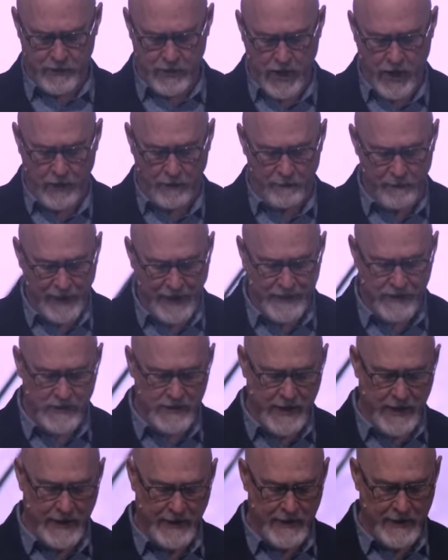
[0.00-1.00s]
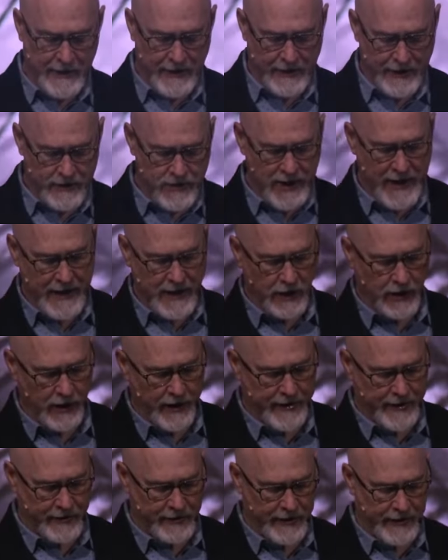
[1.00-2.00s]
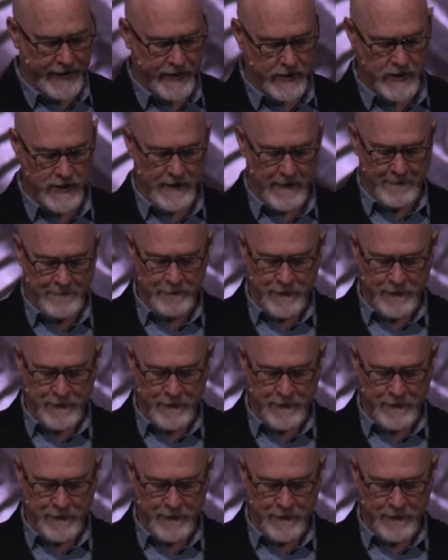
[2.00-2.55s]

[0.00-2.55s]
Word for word: So, let's, uh, let's take a look at this.